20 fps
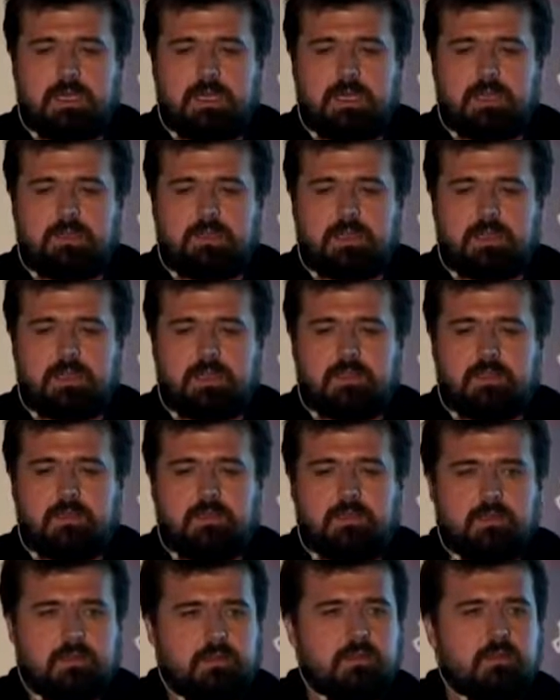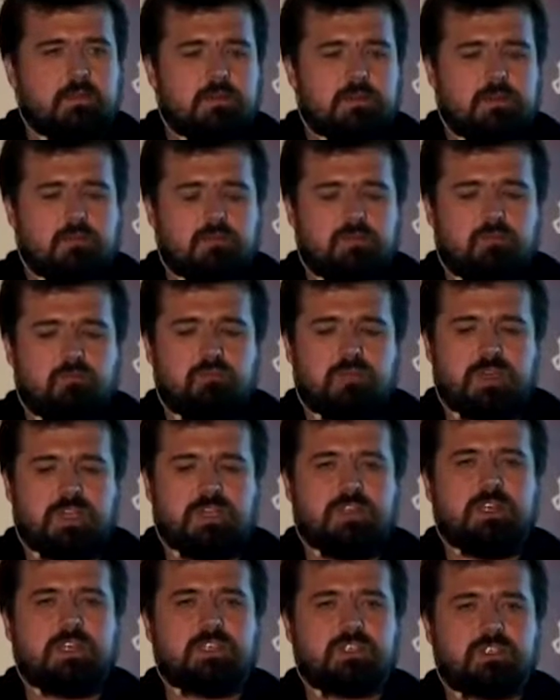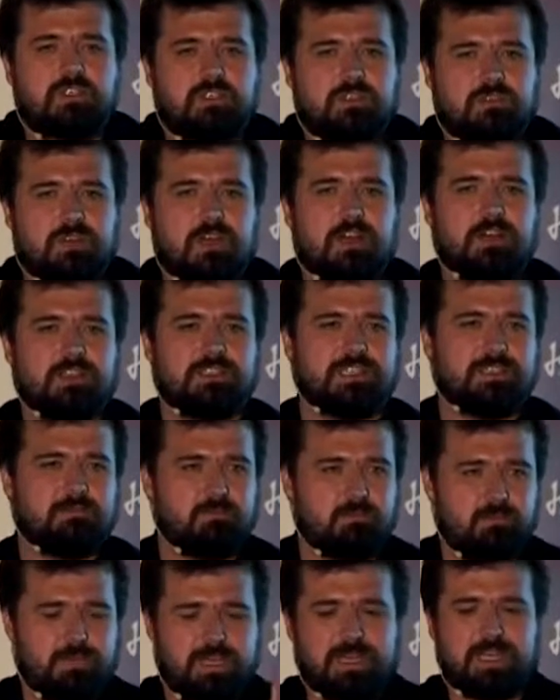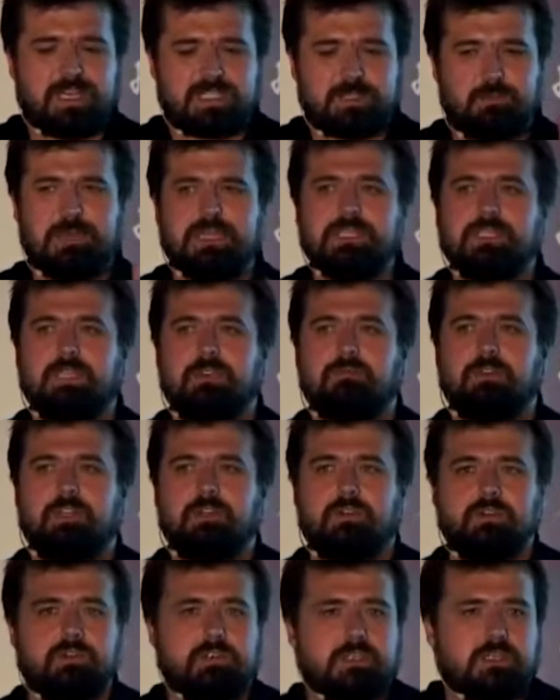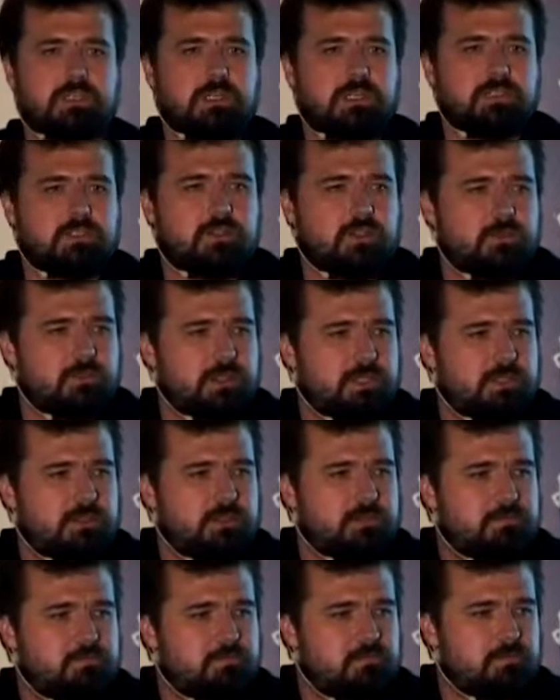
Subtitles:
and then initialize, be explicit when you initialize the object.